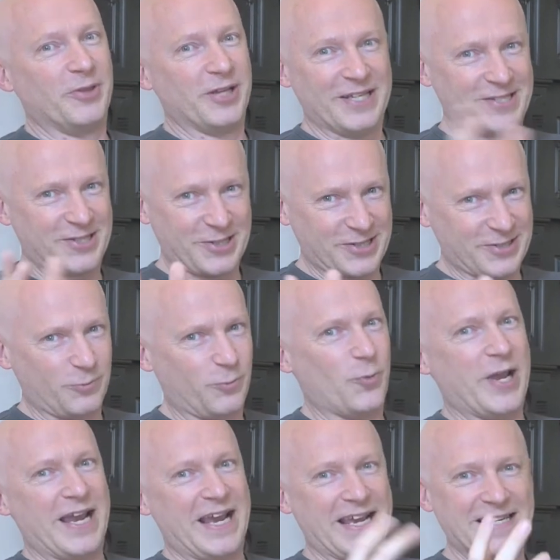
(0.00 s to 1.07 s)
that it's just
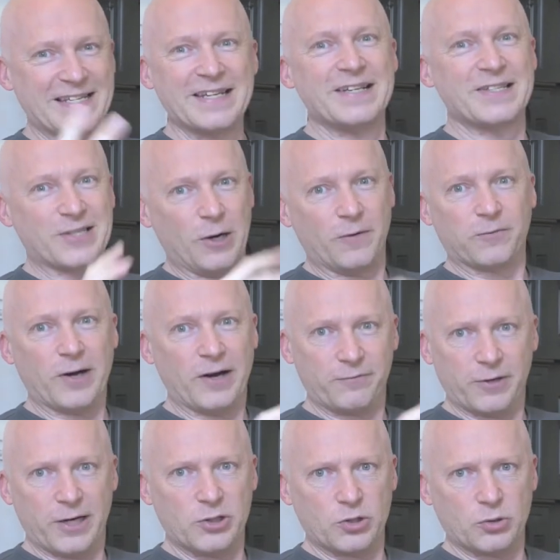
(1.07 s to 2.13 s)
weird
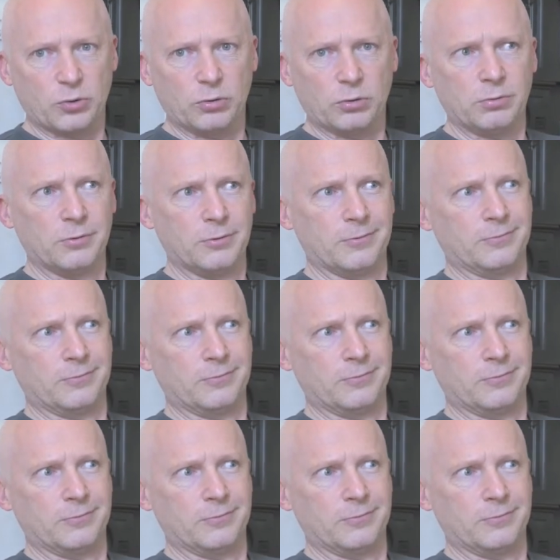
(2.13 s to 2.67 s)
self-referential